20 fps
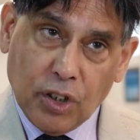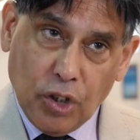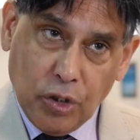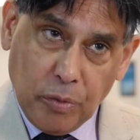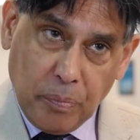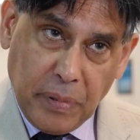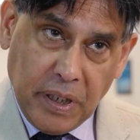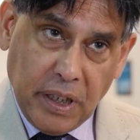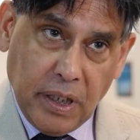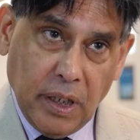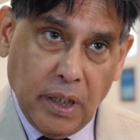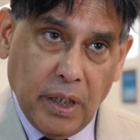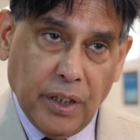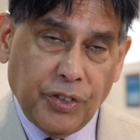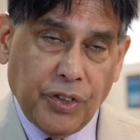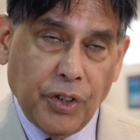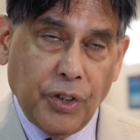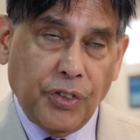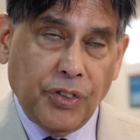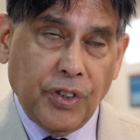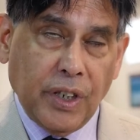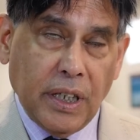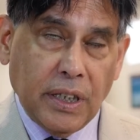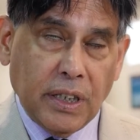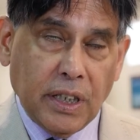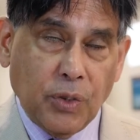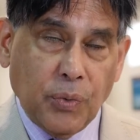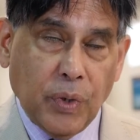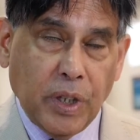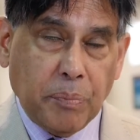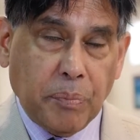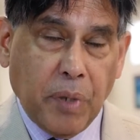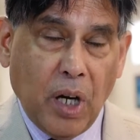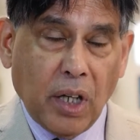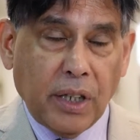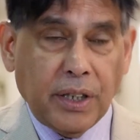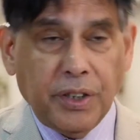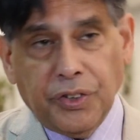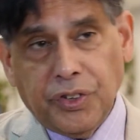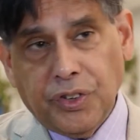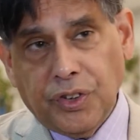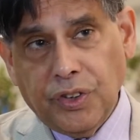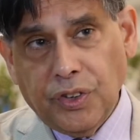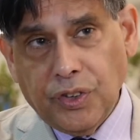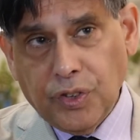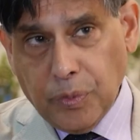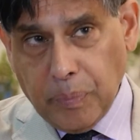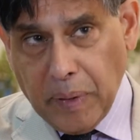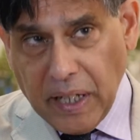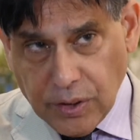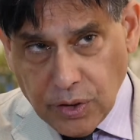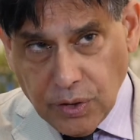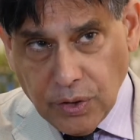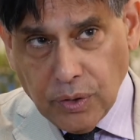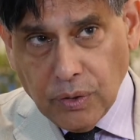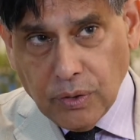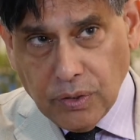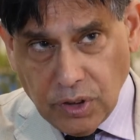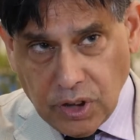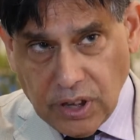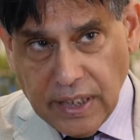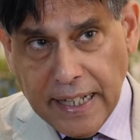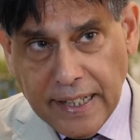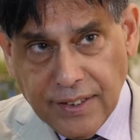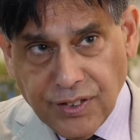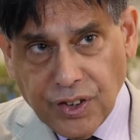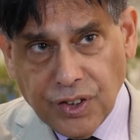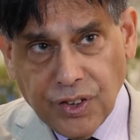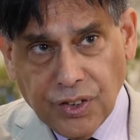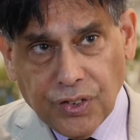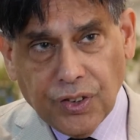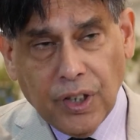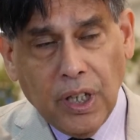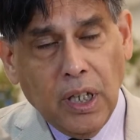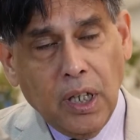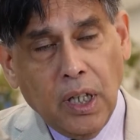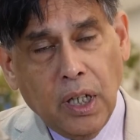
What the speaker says: could be associated with Parkinson's pathogenesis,